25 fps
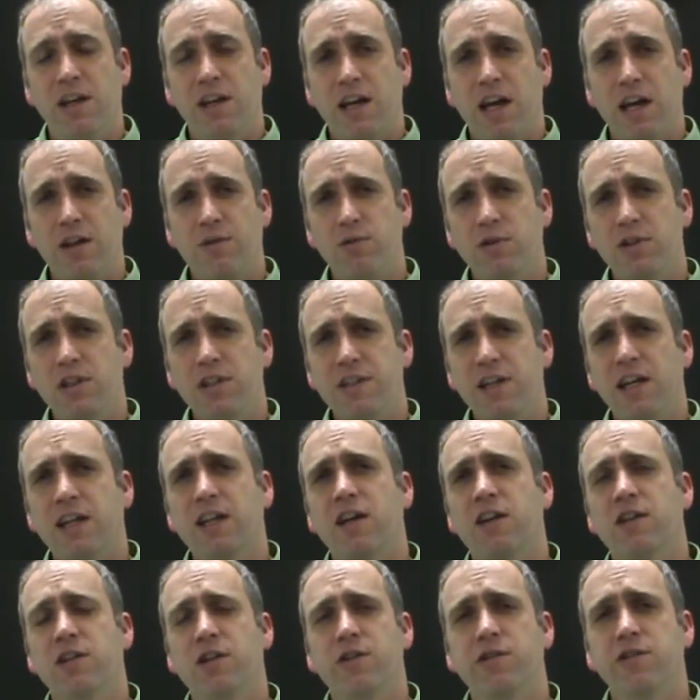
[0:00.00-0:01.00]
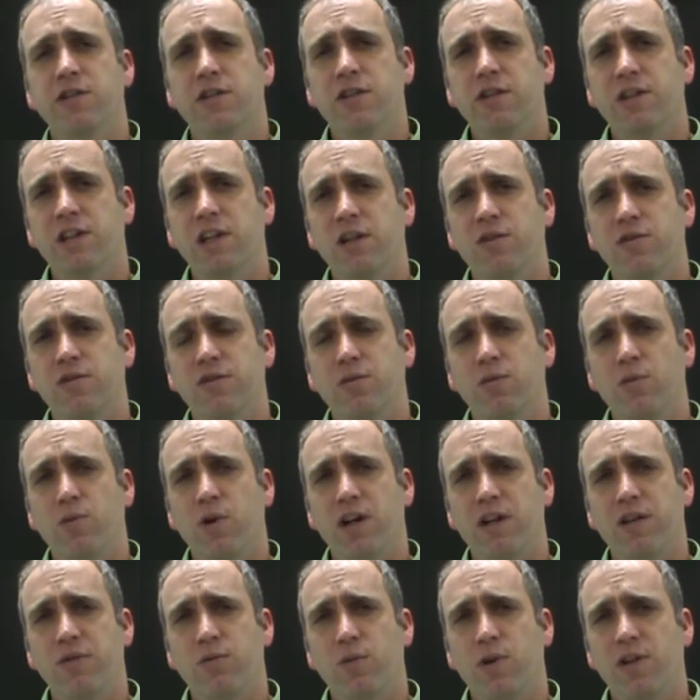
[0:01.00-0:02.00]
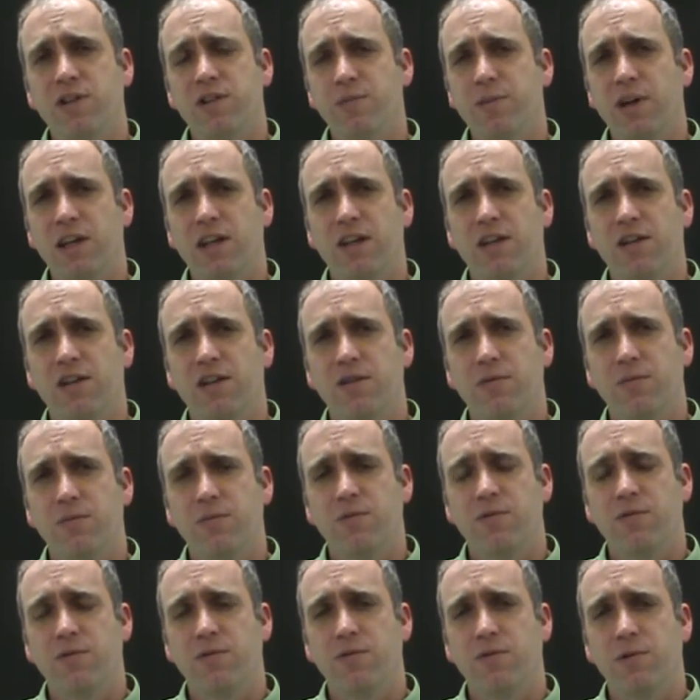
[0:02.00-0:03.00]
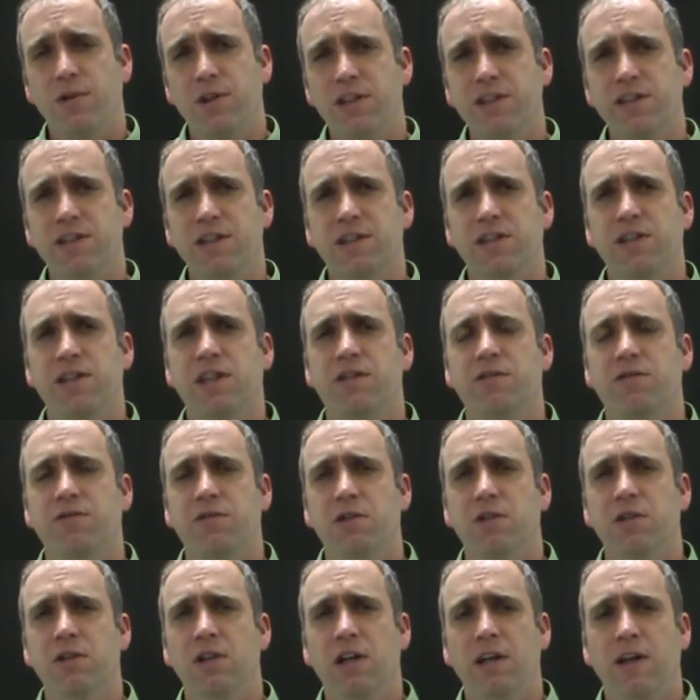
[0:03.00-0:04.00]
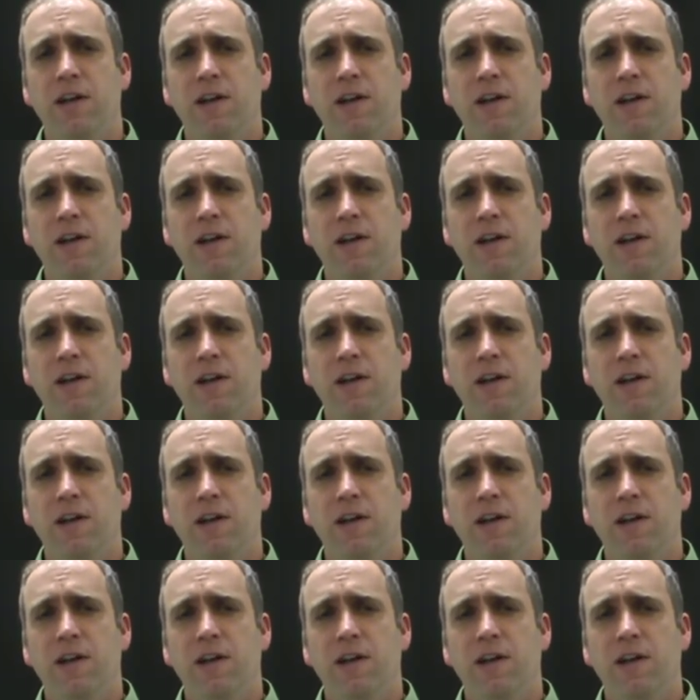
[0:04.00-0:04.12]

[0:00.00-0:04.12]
and really take a close look at what's making them really successful.